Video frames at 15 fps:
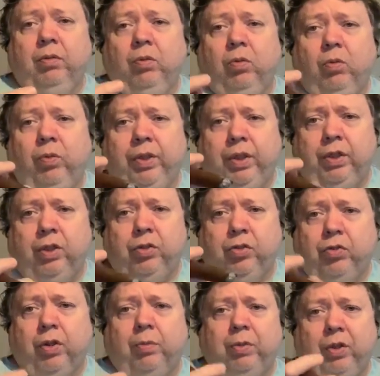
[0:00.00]
with a
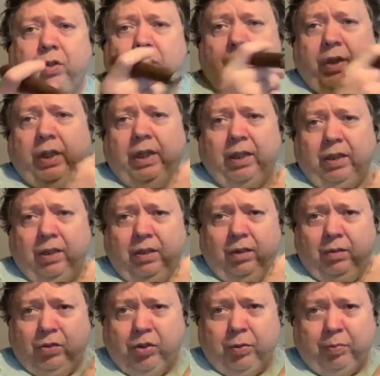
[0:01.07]
distributor in
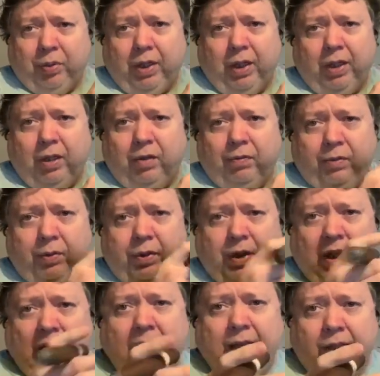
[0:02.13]
Japan for the
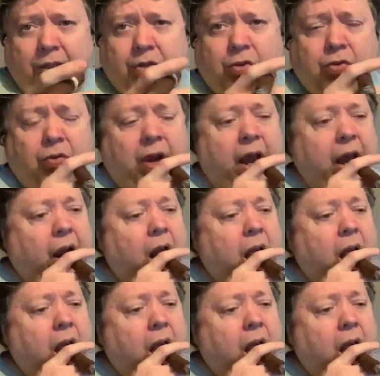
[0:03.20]
Atlas track,